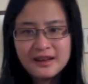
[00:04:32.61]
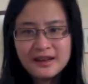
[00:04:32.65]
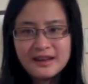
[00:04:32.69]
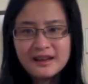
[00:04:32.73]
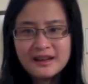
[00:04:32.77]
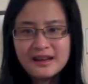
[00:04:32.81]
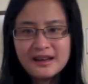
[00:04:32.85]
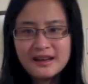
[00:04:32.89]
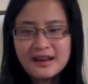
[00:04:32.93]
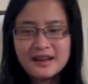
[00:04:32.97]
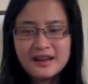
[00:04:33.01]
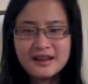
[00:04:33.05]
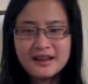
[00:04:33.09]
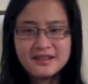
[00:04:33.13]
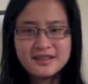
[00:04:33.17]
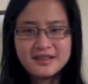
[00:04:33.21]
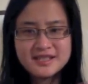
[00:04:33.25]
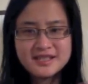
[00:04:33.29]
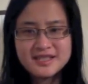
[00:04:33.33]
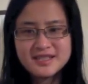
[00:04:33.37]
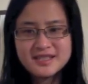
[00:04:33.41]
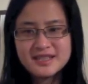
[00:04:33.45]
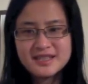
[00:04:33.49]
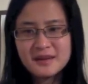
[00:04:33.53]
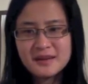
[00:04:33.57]
uh, the
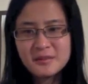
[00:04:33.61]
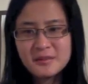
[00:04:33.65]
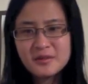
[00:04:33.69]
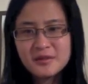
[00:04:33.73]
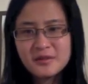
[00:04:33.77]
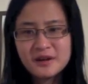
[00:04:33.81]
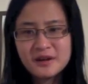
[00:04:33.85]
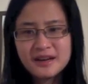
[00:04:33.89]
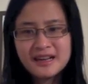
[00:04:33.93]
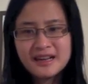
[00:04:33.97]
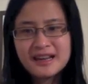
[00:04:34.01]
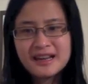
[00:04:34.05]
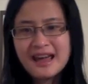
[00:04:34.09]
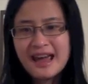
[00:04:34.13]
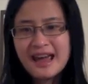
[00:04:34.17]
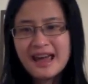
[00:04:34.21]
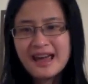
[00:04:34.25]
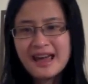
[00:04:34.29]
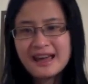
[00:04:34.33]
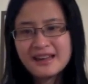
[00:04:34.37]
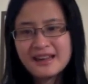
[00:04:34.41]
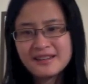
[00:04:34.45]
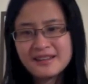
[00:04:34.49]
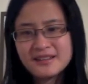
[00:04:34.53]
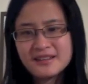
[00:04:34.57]
summary
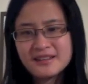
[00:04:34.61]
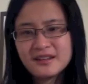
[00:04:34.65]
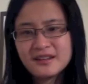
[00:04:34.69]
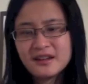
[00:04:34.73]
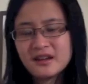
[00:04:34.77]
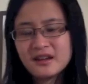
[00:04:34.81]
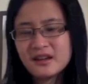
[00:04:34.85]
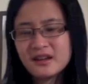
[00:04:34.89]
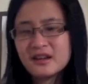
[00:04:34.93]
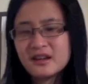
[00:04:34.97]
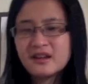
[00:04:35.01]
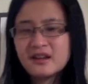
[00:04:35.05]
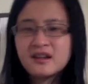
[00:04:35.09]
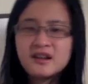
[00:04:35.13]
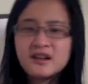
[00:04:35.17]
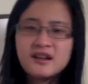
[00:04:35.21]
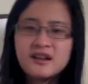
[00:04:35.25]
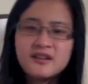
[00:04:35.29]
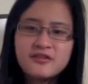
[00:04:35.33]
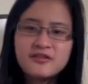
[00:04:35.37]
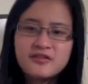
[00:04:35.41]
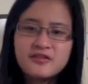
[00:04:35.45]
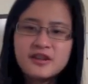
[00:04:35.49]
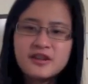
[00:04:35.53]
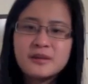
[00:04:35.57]
and the
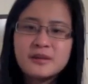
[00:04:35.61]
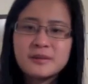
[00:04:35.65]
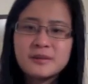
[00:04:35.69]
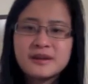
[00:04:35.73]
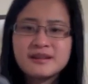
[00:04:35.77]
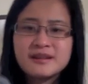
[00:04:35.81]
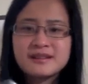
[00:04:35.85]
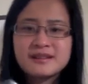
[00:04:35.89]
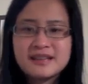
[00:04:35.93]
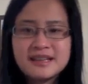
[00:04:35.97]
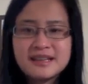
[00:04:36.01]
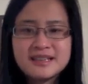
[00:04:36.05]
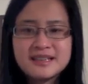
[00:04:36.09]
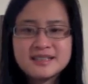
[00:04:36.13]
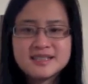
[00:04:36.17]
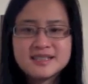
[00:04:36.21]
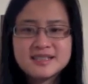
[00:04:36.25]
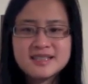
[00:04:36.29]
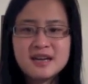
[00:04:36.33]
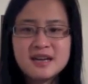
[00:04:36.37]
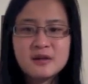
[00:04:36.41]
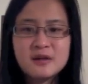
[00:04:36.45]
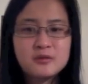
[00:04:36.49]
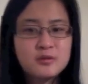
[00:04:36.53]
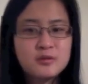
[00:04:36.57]
female leads
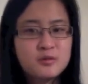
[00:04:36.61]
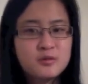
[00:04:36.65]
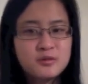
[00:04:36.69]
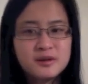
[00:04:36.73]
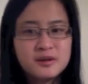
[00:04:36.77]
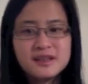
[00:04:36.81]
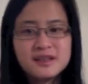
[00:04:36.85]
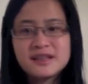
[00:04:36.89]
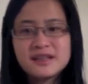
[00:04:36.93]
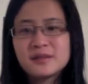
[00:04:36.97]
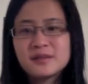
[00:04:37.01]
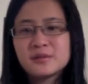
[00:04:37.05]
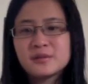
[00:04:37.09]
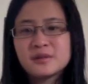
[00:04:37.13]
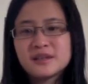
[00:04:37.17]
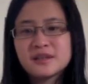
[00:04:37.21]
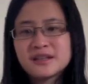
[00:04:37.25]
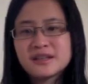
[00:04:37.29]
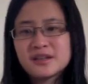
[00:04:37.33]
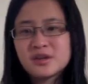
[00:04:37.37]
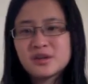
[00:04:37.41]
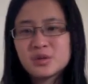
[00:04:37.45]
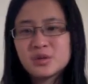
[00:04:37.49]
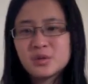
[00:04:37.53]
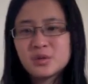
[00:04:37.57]
sound really,
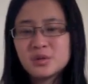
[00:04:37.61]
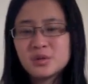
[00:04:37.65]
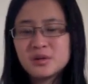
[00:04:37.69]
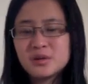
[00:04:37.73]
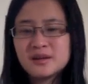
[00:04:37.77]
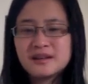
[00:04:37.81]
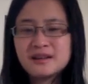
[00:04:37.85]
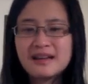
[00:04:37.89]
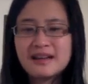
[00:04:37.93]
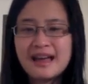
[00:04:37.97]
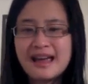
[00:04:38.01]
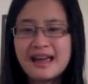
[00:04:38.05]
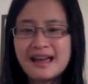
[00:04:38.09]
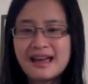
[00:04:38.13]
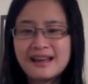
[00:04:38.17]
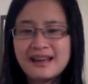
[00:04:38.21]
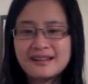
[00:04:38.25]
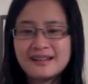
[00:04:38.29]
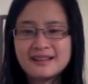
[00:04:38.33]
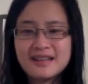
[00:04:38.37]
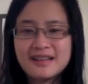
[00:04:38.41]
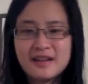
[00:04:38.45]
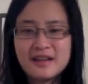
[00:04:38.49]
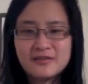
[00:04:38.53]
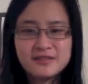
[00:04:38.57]
really cool
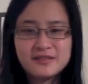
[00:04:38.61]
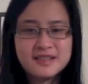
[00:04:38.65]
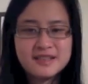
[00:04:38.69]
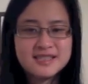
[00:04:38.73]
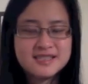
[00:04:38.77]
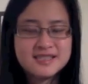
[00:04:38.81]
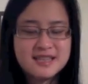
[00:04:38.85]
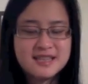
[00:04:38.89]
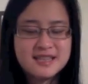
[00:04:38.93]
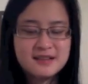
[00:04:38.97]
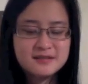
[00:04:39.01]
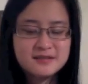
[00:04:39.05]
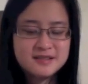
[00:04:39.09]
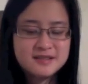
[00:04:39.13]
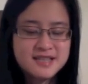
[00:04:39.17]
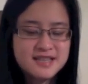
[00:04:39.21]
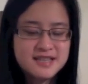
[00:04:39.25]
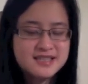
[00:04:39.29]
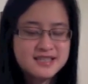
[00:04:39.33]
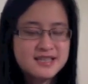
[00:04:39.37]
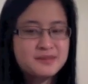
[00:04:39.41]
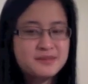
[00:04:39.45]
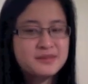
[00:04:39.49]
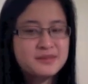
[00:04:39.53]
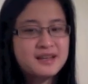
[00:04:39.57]
and definitely sounds like
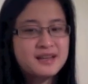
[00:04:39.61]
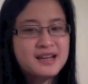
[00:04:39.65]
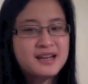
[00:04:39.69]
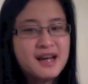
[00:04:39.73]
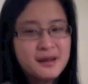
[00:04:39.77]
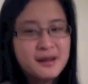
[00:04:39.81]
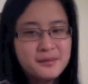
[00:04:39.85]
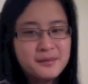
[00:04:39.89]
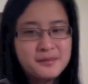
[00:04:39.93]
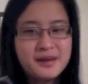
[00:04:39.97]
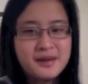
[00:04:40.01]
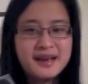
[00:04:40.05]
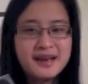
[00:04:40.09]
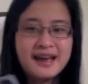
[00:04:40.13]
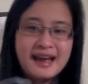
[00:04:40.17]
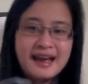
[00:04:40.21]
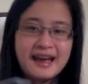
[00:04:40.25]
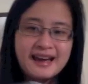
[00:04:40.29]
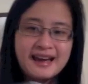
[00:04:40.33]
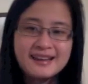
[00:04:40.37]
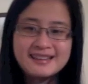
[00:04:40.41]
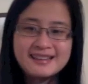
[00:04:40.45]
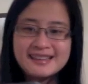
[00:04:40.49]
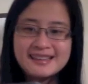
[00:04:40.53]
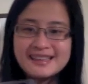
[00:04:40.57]
something up my
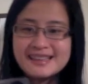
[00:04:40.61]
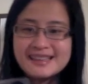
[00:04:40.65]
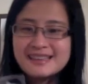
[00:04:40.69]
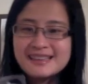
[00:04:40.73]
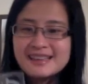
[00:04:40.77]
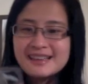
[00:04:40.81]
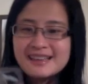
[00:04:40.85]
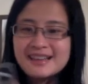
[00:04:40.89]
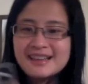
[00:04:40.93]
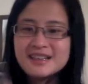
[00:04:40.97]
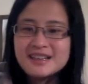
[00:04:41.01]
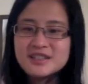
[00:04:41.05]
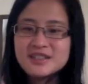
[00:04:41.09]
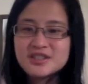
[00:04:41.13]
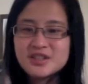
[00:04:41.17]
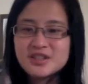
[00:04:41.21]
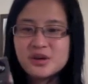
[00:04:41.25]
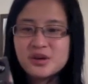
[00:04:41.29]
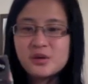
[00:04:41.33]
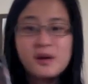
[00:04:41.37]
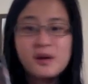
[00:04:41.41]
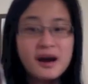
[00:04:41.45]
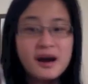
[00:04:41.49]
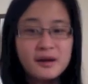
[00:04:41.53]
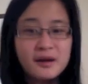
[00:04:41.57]
alley,
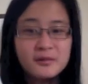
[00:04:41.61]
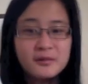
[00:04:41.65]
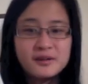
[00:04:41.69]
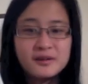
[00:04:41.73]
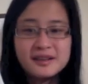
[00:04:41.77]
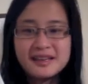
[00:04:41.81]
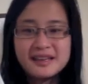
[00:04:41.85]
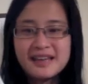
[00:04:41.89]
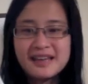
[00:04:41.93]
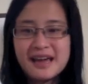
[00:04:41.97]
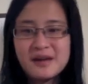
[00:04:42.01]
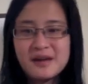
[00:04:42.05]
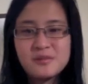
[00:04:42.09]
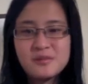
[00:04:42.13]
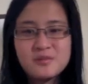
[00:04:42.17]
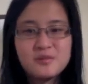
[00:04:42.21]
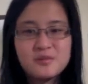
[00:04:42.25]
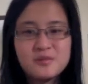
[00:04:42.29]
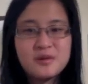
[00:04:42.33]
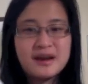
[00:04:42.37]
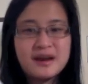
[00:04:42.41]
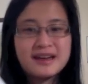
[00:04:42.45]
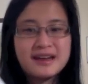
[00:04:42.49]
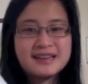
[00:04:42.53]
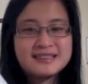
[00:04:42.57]
so I really can't
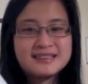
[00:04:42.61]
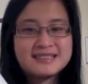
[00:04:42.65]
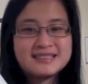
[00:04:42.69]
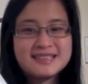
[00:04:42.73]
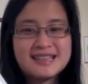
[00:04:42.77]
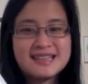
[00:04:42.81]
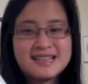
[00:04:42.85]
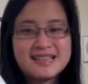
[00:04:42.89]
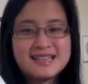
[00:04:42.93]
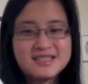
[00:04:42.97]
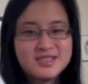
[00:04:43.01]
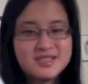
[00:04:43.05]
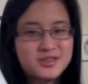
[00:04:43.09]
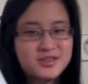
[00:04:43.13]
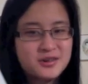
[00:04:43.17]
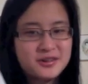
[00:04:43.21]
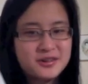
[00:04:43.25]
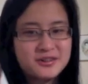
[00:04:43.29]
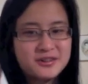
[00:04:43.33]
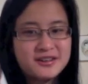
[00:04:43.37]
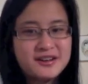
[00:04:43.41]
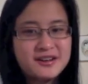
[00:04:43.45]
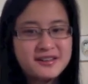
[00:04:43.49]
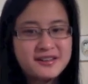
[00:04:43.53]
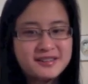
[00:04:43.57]
wait to get
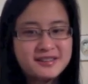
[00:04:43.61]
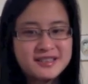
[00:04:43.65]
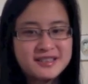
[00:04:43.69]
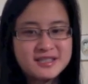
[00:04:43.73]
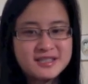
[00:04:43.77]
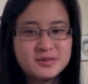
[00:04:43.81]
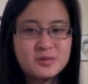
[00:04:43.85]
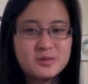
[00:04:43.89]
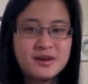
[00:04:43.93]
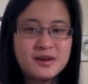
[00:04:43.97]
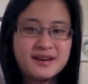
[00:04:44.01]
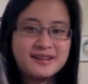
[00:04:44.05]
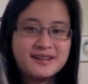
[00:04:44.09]
started on this one.